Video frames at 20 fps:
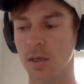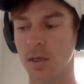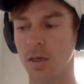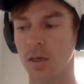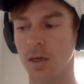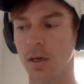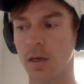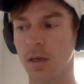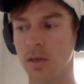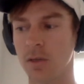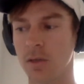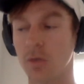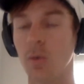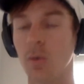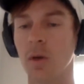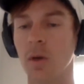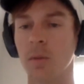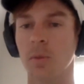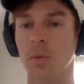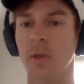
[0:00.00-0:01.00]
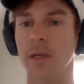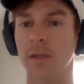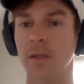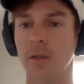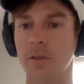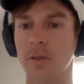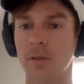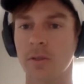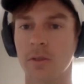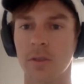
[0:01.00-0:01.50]
uh, you want to play
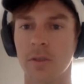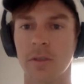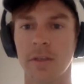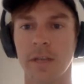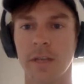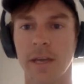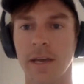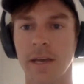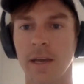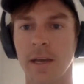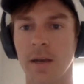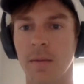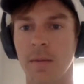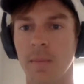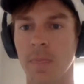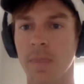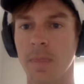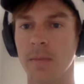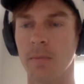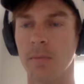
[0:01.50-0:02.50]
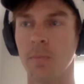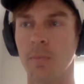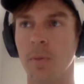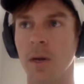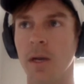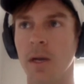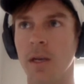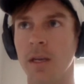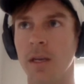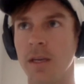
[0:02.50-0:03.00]
closer to the net,
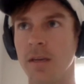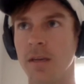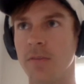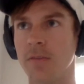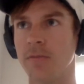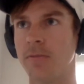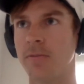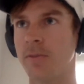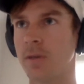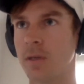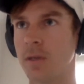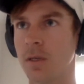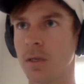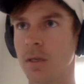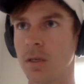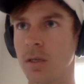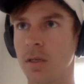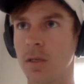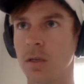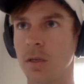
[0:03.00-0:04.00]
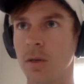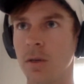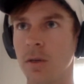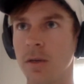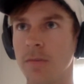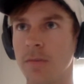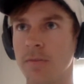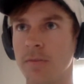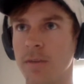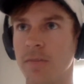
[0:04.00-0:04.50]
but if you know
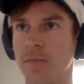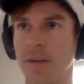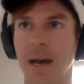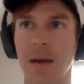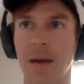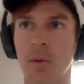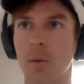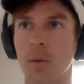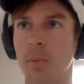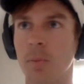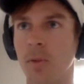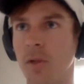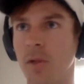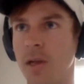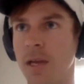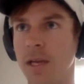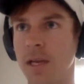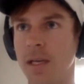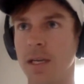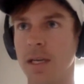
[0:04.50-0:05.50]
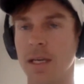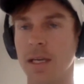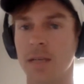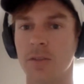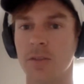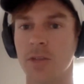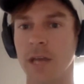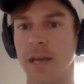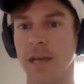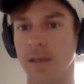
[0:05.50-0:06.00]
if if I were playing and
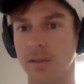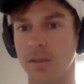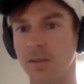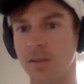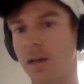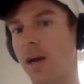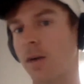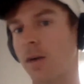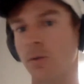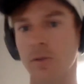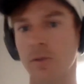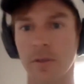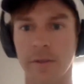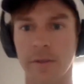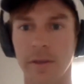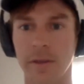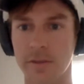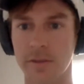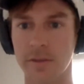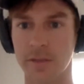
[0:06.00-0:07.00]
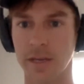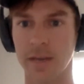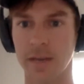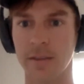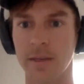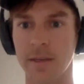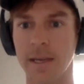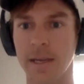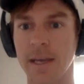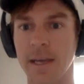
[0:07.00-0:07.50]
Jack Sock was on the other side of
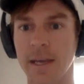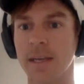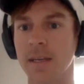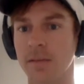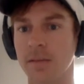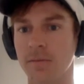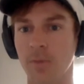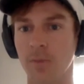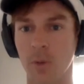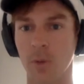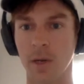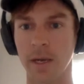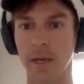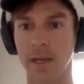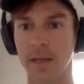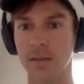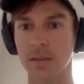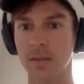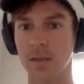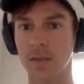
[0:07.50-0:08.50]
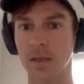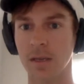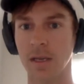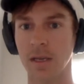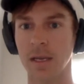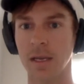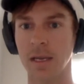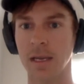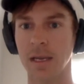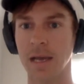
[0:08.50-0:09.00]
the net hitting forehands,
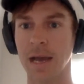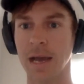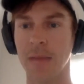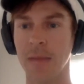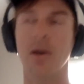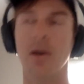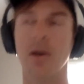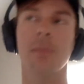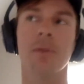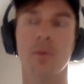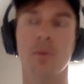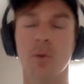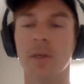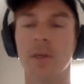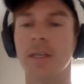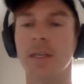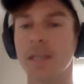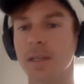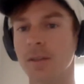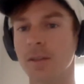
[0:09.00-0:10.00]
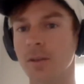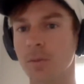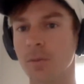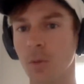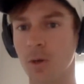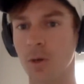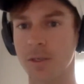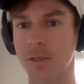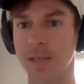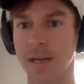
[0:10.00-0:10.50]
I probably would need a little
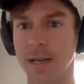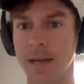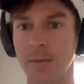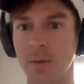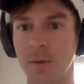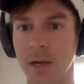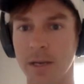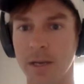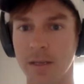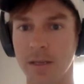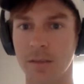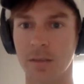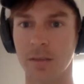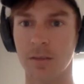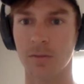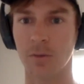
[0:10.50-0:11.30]
more time, right? Because his